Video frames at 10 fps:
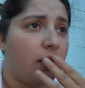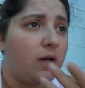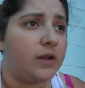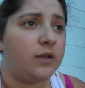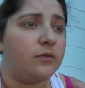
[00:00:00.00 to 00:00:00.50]

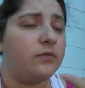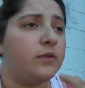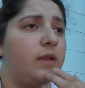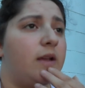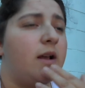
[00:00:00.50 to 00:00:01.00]
audio
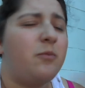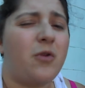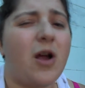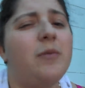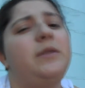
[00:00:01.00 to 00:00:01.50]
for that. I'll
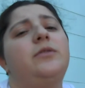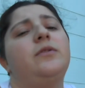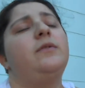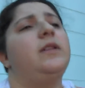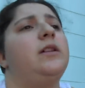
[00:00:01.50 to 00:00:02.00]
probably do
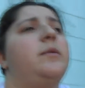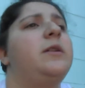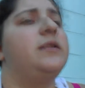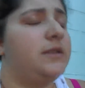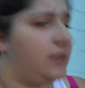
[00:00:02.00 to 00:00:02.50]
a video. I'm
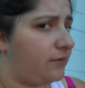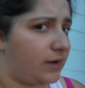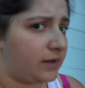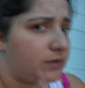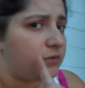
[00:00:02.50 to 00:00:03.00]
gonna see if
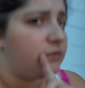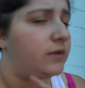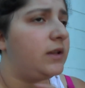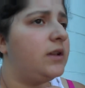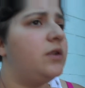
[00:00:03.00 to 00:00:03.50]
I can do
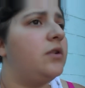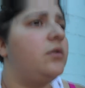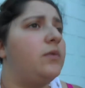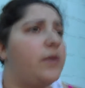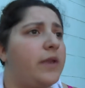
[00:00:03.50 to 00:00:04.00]

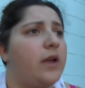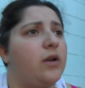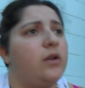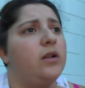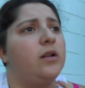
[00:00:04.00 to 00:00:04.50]
video
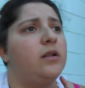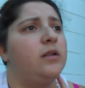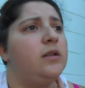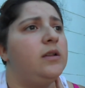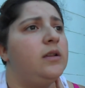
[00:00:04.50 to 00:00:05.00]
without
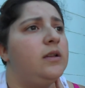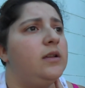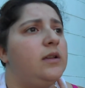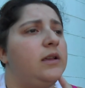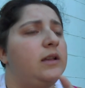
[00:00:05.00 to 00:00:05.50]

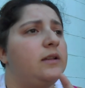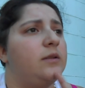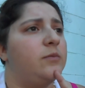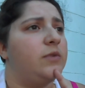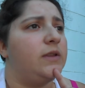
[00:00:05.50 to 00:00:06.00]
it
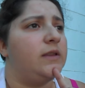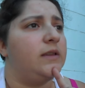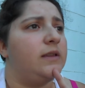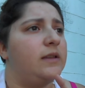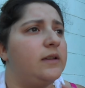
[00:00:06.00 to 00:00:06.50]

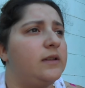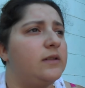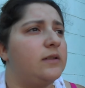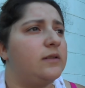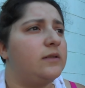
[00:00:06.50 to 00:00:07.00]
completely like
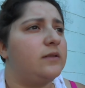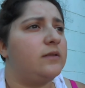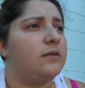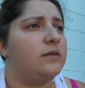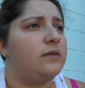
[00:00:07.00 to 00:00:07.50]

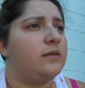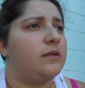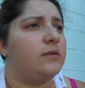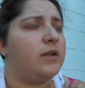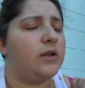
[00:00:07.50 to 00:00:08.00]

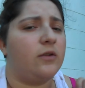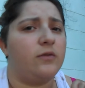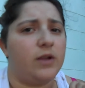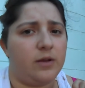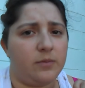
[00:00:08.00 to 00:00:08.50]

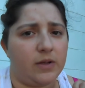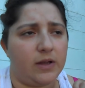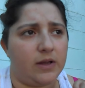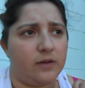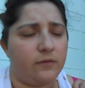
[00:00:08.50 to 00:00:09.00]
overheating
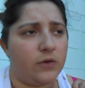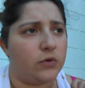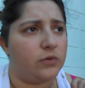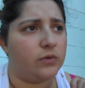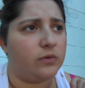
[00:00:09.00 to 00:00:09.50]
my
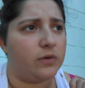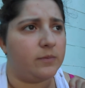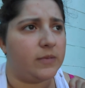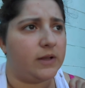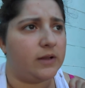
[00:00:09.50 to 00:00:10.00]
phone or
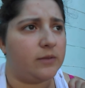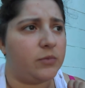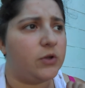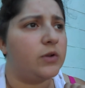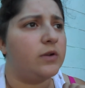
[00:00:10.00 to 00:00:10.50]
my
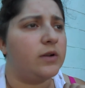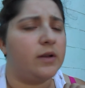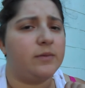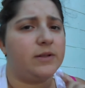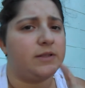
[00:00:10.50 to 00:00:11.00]
computer.
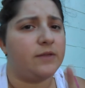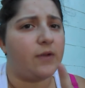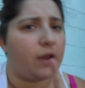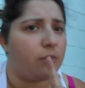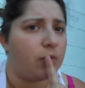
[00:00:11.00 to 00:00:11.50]
I'm gonna see if
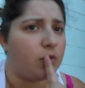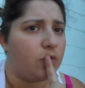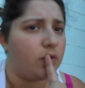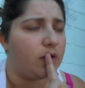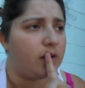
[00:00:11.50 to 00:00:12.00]
I can
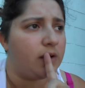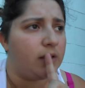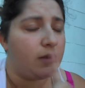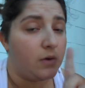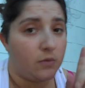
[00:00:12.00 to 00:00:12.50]
record
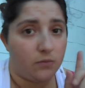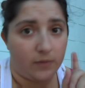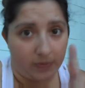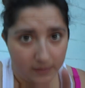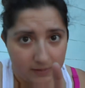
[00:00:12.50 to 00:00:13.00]

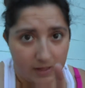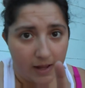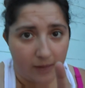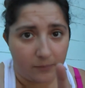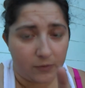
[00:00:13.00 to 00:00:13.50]
with this
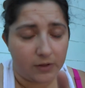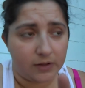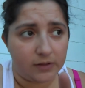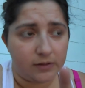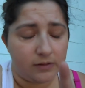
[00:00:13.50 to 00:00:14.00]

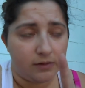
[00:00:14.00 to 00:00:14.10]
camera